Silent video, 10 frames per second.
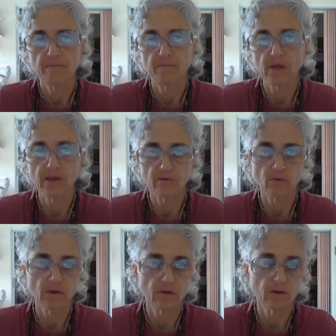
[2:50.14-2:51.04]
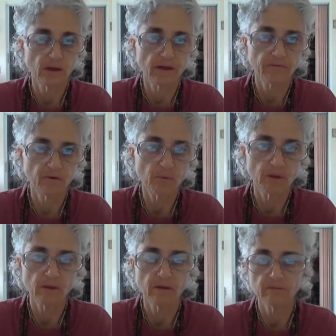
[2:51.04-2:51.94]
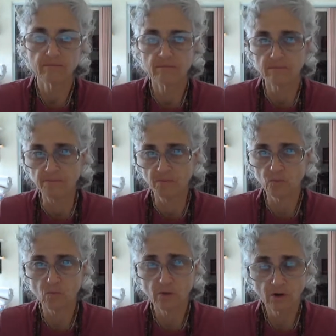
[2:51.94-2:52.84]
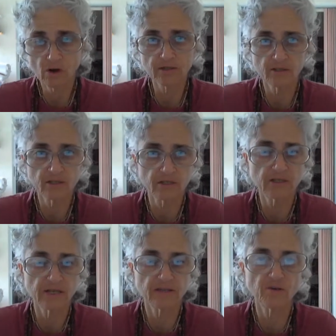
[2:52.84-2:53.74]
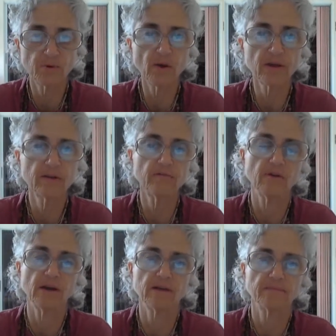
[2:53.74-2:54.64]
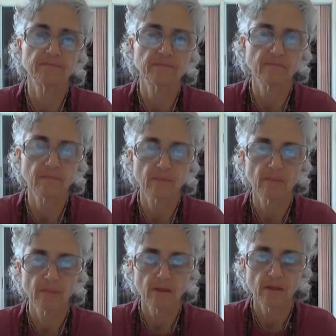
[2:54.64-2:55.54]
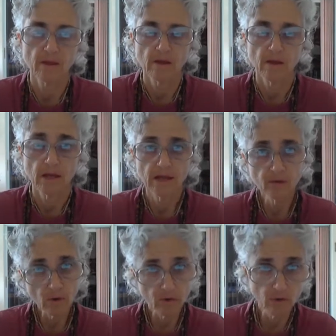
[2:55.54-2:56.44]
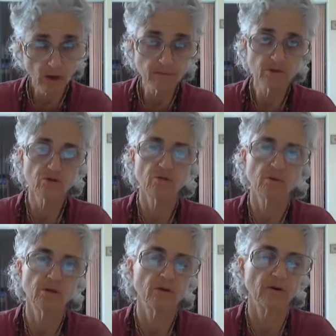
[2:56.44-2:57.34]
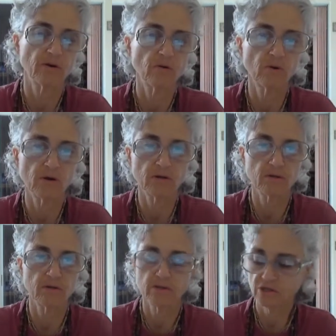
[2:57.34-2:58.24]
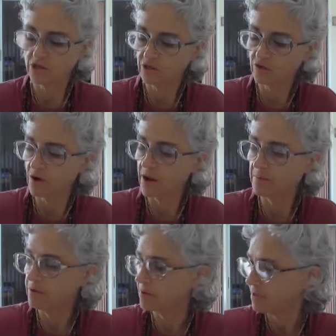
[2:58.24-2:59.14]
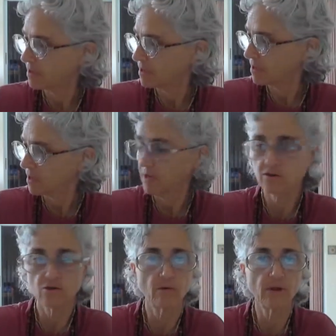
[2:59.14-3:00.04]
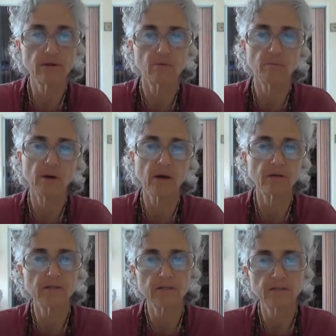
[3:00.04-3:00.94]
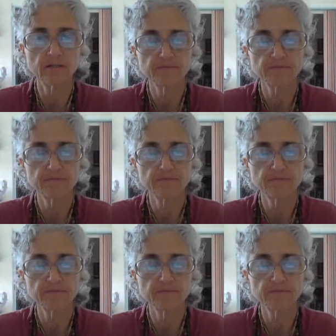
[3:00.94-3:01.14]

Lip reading: they have to be their consciousness needs to be rectified. Anyone who comes to the material world, it's described, is already rebellious.